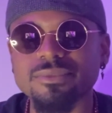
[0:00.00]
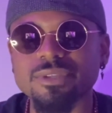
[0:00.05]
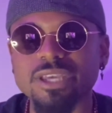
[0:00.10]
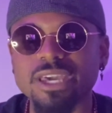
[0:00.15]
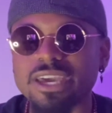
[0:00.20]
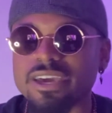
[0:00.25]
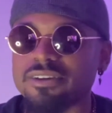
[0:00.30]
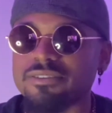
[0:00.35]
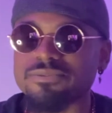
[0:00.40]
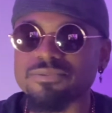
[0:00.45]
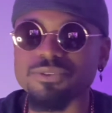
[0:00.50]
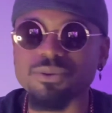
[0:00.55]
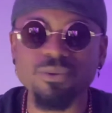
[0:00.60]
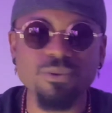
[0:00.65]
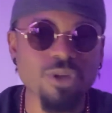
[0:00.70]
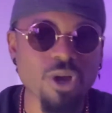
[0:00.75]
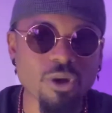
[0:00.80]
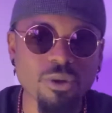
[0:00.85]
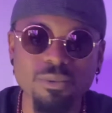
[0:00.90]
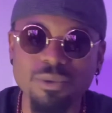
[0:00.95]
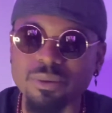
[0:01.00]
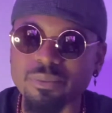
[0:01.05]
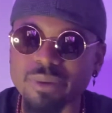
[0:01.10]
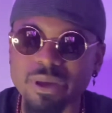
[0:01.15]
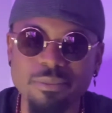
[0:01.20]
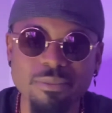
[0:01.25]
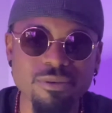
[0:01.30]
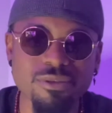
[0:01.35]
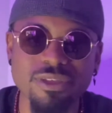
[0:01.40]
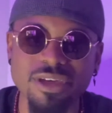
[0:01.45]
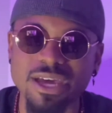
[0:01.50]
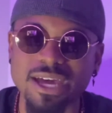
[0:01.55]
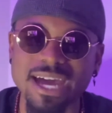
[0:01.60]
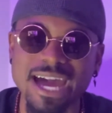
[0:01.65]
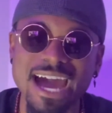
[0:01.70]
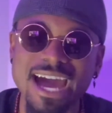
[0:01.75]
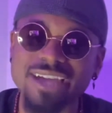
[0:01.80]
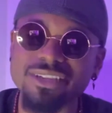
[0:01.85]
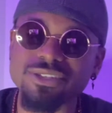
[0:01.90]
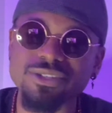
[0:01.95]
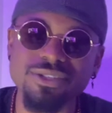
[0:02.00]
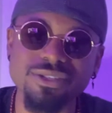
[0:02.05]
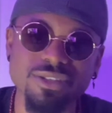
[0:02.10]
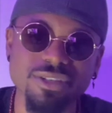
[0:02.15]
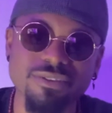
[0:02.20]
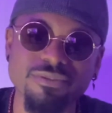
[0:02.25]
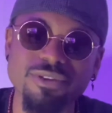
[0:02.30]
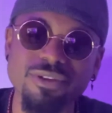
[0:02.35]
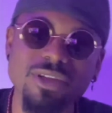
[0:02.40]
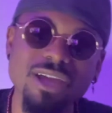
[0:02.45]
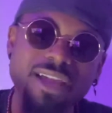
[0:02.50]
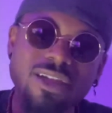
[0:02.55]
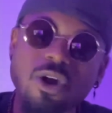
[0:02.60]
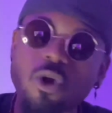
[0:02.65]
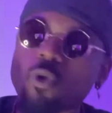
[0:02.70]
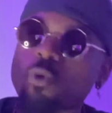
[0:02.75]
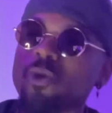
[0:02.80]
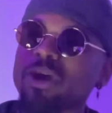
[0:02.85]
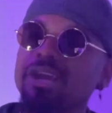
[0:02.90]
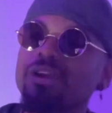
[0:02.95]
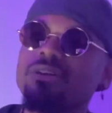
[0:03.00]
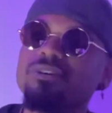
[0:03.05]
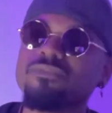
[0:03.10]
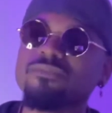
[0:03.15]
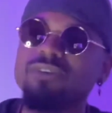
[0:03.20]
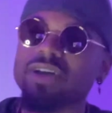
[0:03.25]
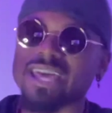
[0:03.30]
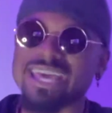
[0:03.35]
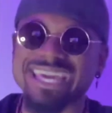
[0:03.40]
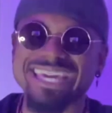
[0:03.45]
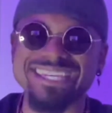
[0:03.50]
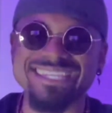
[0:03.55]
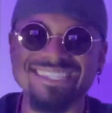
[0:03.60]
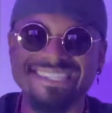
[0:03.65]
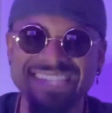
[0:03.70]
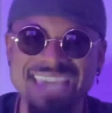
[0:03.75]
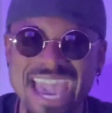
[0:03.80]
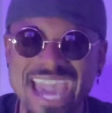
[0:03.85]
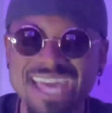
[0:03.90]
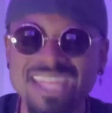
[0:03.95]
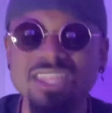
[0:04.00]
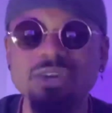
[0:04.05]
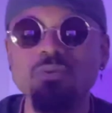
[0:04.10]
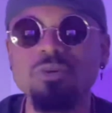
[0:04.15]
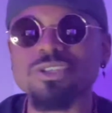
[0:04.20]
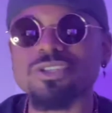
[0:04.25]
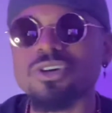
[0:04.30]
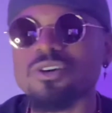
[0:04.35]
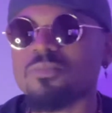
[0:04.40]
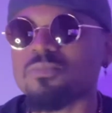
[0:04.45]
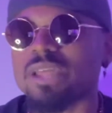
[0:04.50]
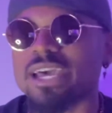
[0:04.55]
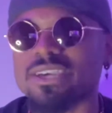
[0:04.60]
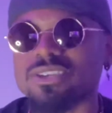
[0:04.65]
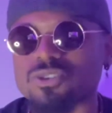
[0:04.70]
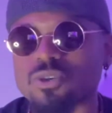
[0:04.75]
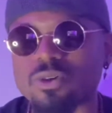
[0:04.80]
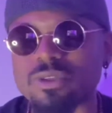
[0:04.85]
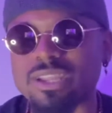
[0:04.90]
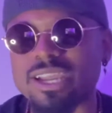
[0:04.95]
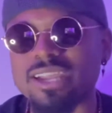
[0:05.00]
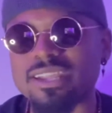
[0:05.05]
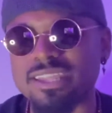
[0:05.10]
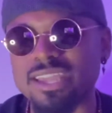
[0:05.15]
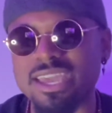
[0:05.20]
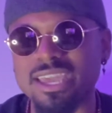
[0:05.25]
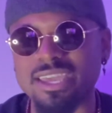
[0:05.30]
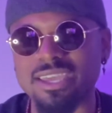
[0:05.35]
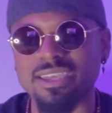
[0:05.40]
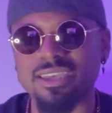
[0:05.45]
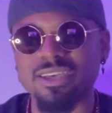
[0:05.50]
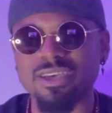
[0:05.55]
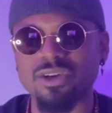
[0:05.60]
If you don't remember that consciously, if you're not aware of exactly what took place on that day,